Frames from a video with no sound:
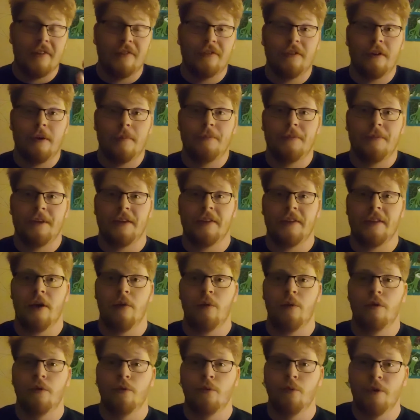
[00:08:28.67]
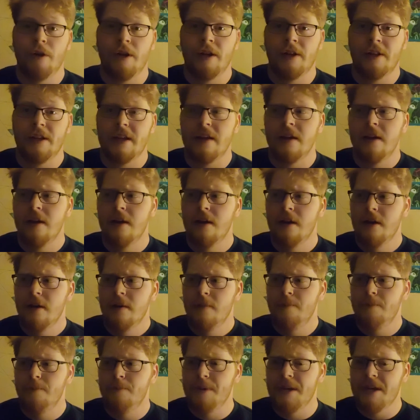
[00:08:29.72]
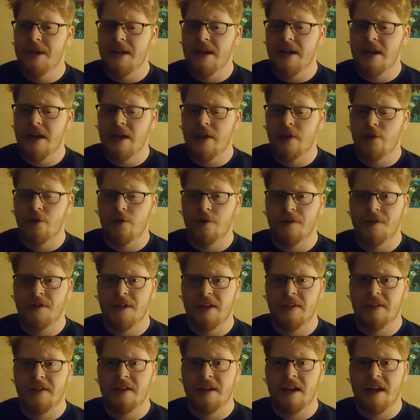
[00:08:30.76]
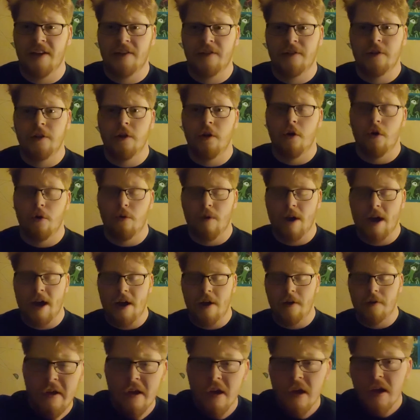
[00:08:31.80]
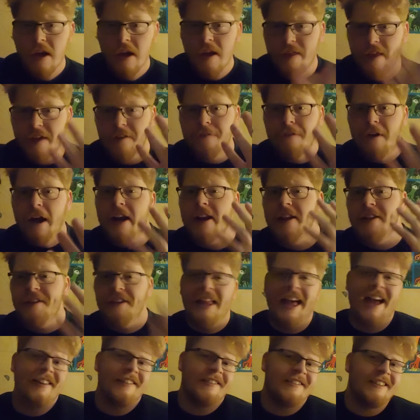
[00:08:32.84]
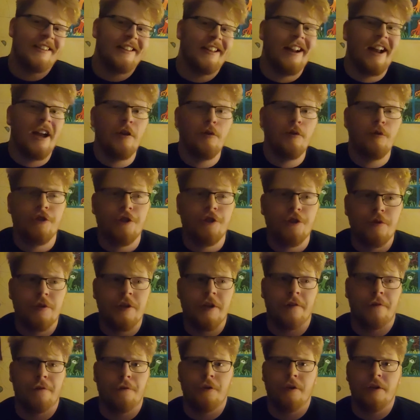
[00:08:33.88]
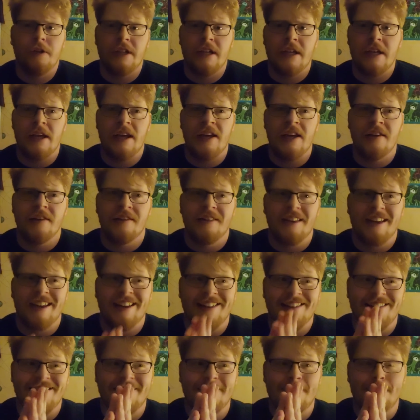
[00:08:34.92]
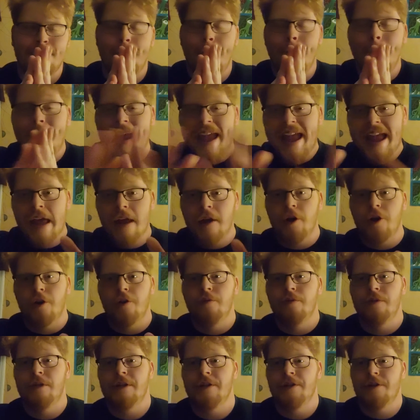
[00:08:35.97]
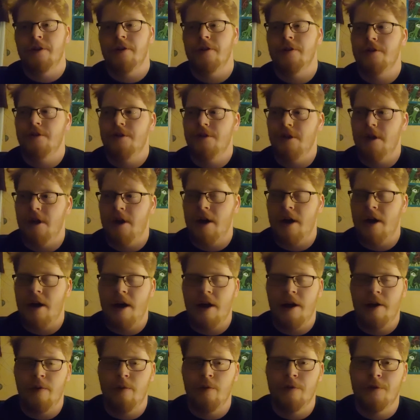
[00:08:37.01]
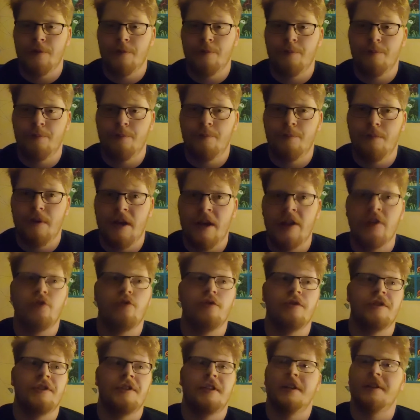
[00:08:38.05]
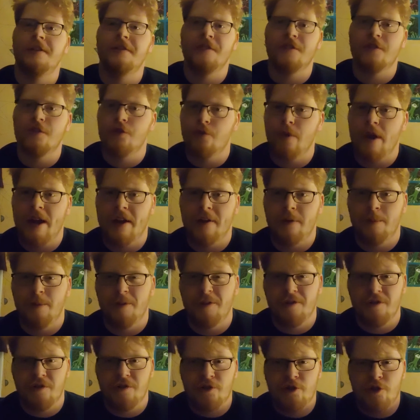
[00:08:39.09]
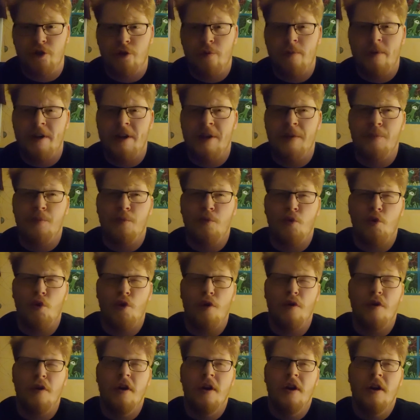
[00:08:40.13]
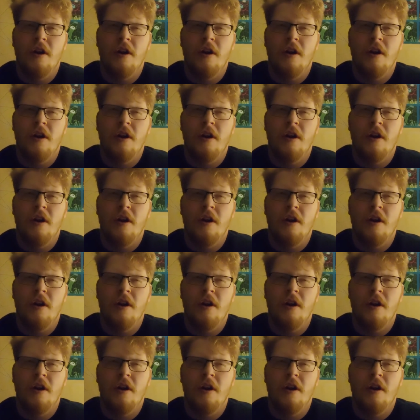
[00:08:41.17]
is something that would really be interesting the next go around. And then finally, the last thing that I would do differently is expand our research. I was interested in the strength, but there's so many more